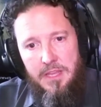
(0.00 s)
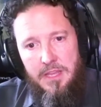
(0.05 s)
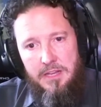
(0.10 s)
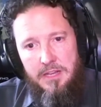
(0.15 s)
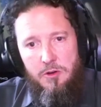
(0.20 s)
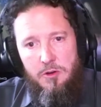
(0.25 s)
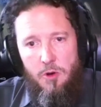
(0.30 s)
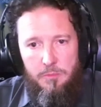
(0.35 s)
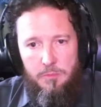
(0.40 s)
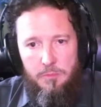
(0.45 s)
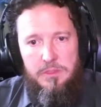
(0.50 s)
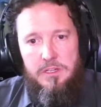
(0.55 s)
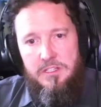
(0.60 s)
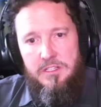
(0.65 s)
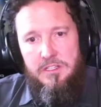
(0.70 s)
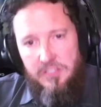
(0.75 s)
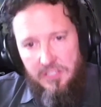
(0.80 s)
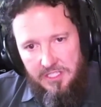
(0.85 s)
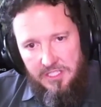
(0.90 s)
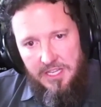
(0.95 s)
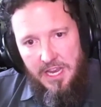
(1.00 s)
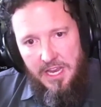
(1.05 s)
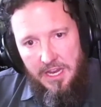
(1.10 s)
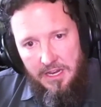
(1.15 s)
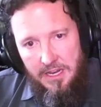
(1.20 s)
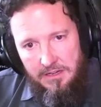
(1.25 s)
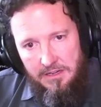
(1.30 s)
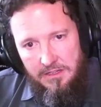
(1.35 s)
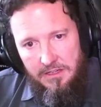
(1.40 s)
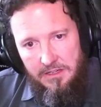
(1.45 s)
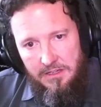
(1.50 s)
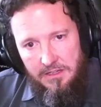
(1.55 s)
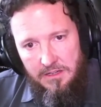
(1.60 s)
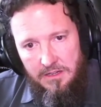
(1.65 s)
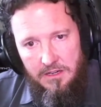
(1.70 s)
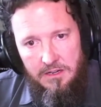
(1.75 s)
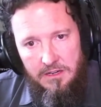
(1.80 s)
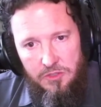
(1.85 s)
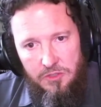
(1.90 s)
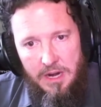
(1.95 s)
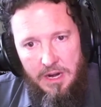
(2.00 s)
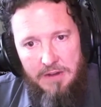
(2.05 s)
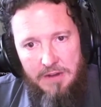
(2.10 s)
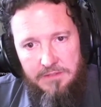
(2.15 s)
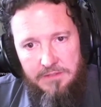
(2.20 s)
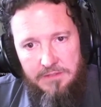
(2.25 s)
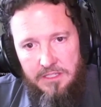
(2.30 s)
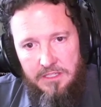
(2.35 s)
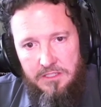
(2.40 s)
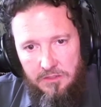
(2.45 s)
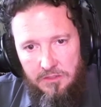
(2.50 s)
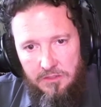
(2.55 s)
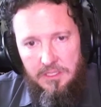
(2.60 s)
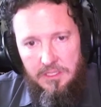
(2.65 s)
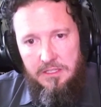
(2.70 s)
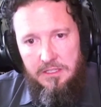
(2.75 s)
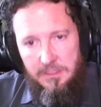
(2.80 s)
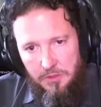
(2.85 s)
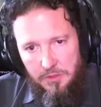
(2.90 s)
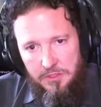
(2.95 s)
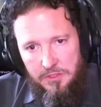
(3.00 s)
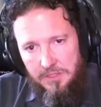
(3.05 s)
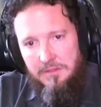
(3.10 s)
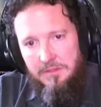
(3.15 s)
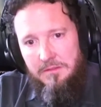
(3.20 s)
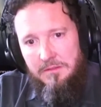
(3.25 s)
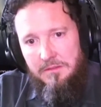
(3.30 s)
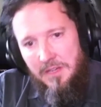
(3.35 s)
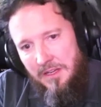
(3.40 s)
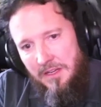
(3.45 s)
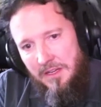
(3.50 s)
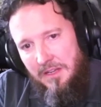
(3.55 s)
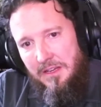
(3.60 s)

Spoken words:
And you hope that it's sustained traffic, so that the person